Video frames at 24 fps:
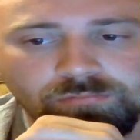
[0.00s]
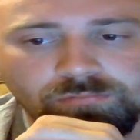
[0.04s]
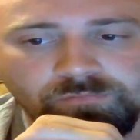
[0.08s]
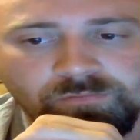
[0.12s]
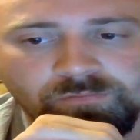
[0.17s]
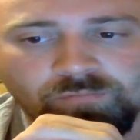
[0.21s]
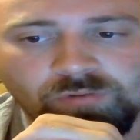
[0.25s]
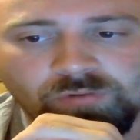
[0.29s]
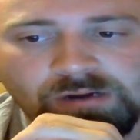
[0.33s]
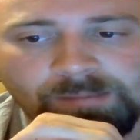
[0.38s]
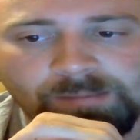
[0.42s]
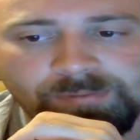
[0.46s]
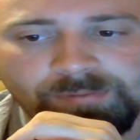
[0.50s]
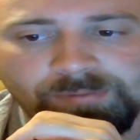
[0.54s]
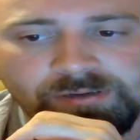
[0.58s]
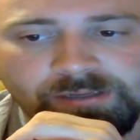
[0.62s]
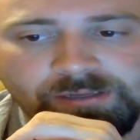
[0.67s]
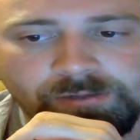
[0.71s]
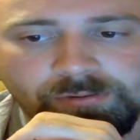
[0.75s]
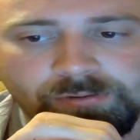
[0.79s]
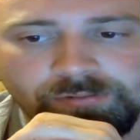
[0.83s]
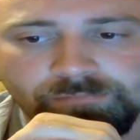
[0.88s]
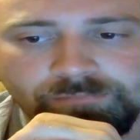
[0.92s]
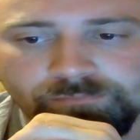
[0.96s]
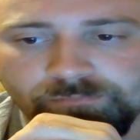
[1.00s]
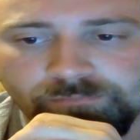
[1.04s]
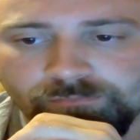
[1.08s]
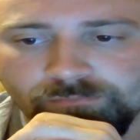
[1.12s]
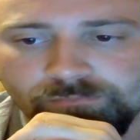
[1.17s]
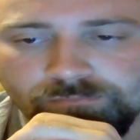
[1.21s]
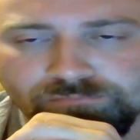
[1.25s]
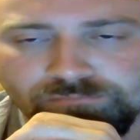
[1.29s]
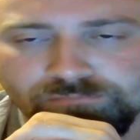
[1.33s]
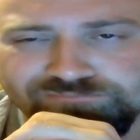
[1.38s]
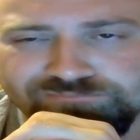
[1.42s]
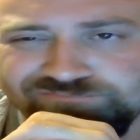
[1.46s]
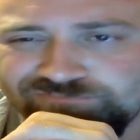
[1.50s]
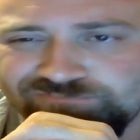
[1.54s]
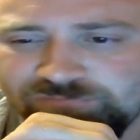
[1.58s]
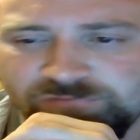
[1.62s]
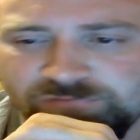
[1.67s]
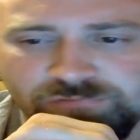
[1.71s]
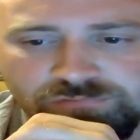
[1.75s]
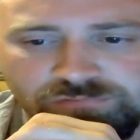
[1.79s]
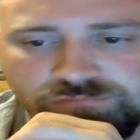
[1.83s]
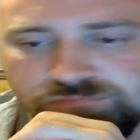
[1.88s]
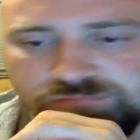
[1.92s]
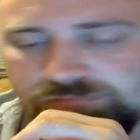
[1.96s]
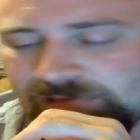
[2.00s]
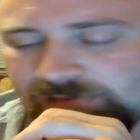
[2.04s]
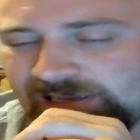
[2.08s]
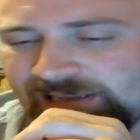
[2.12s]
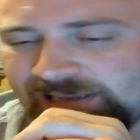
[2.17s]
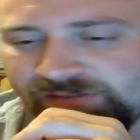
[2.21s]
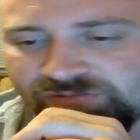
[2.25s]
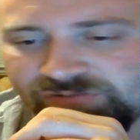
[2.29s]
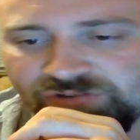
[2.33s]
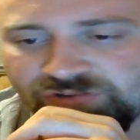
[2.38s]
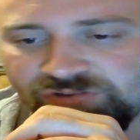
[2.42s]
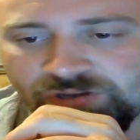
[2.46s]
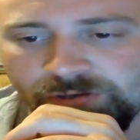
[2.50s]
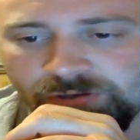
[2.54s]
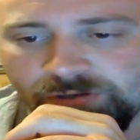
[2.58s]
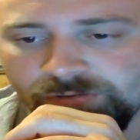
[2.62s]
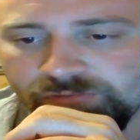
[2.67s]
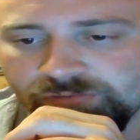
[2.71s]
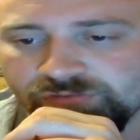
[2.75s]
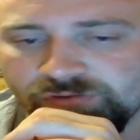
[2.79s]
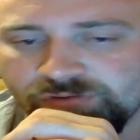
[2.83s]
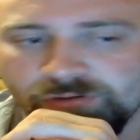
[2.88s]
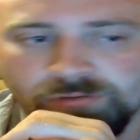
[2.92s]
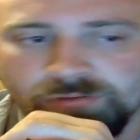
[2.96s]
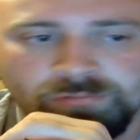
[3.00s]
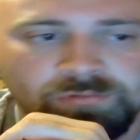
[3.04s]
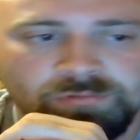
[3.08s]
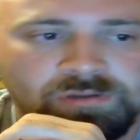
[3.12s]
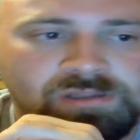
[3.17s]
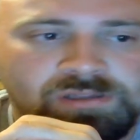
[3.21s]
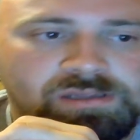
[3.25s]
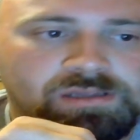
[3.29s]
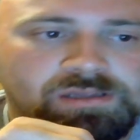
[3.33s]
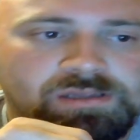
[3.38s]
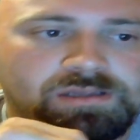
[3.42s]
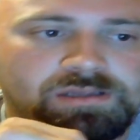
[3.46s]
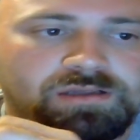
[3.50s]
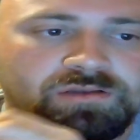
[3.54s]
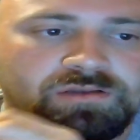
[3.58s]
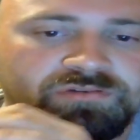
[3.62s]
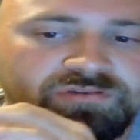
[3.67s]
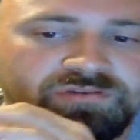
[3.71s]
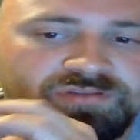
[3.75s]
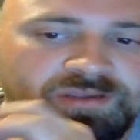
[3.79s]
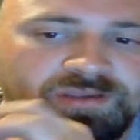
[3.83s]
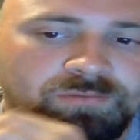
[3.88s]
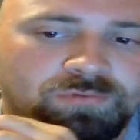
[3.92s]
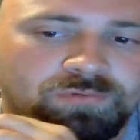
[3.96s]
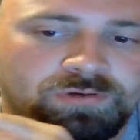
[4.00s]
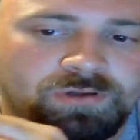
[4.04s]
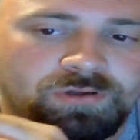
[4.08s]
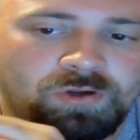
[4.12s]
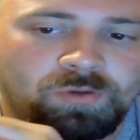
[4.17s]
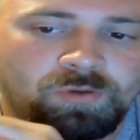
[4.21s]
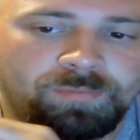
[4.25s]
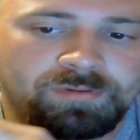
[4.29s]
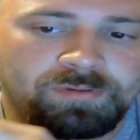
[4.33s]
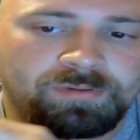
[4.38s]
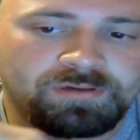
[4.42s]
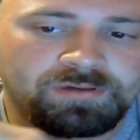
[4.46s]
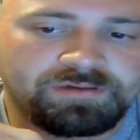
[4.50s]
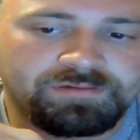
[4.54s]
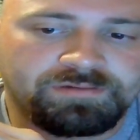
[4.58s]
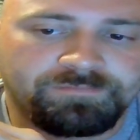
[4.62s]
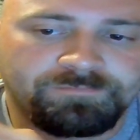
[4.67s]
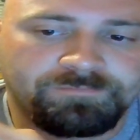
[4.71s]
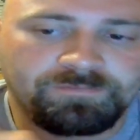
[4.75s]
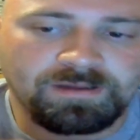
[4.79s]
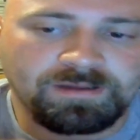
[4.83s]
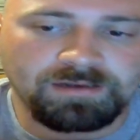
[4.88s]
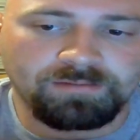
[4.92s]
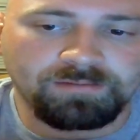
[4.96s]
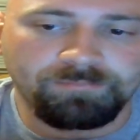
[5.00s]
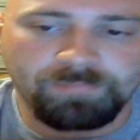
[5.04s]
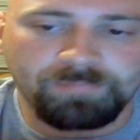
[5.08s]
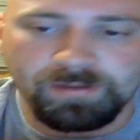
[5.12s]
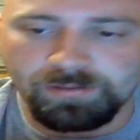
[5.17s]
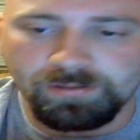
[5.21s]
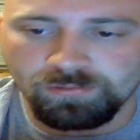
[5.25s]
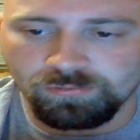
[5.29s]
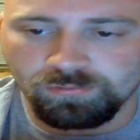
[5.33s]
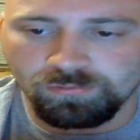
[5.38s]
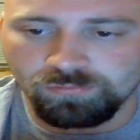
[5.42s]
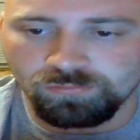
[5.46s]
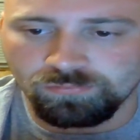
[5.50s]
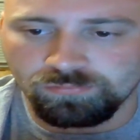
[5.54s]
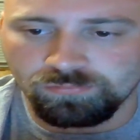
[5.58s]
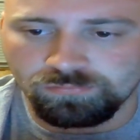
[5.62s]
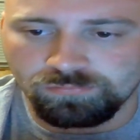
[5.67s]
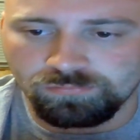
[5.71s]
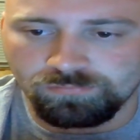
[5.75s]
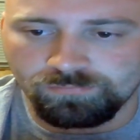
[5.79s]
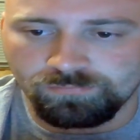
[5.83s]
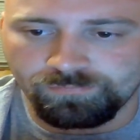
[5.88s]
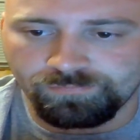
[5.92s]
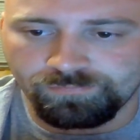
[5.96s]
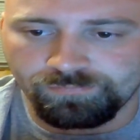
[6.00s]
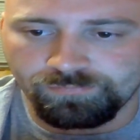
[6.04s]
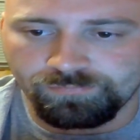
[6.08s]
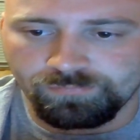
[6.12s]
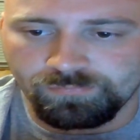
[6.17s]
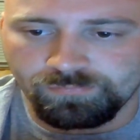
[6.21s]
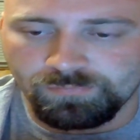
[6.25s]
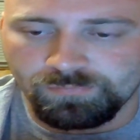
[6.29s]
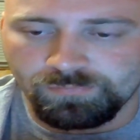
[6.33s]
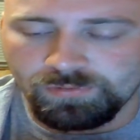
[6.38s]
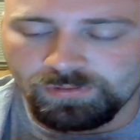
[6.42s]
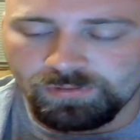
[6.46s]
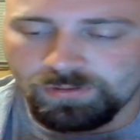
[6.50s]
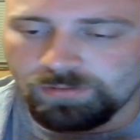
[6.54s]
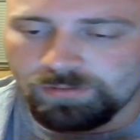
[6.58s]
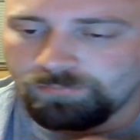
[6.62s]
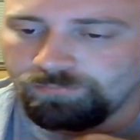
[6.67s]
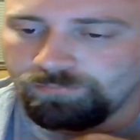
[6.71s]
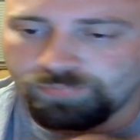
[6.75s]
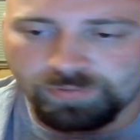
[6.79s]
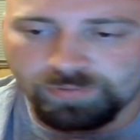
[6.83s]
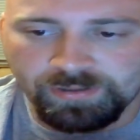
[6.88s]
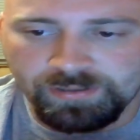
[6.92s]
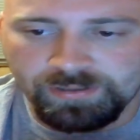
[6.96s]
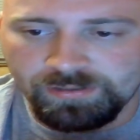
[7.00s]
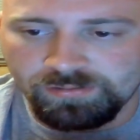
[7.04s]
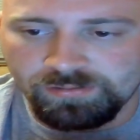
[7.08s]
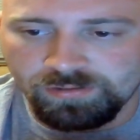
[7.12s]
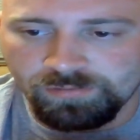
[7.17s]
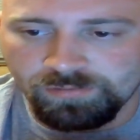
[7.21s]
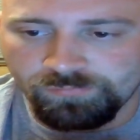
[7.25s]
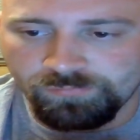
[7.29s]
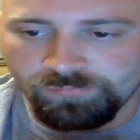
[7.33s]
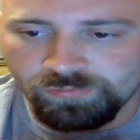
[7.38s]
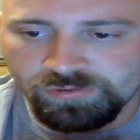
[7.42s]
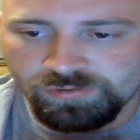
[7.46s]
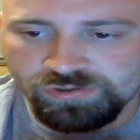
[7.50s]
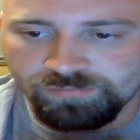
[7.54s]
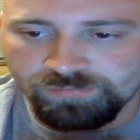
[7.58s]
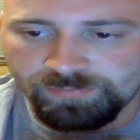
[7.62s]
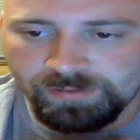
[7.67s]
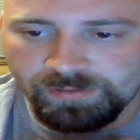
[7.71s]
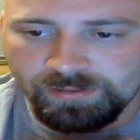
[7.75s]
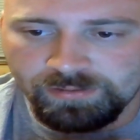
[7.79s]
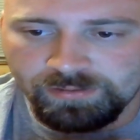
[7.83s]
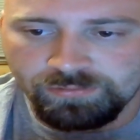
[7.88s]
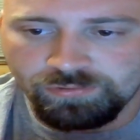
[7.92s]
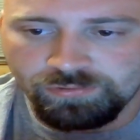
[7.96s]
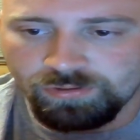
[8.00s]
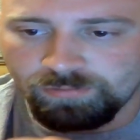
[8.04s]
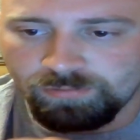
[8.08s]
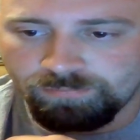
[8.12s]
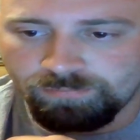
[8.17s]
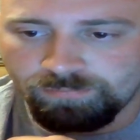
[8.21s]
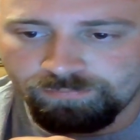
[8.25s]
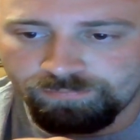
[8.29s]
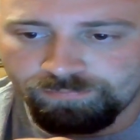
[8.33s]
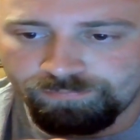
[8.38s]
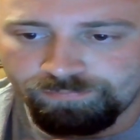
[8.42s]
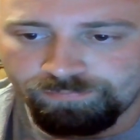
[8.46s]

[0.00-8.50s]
from what I've been hearing the last year or so, is that they want to open a developmental brand over in Japan.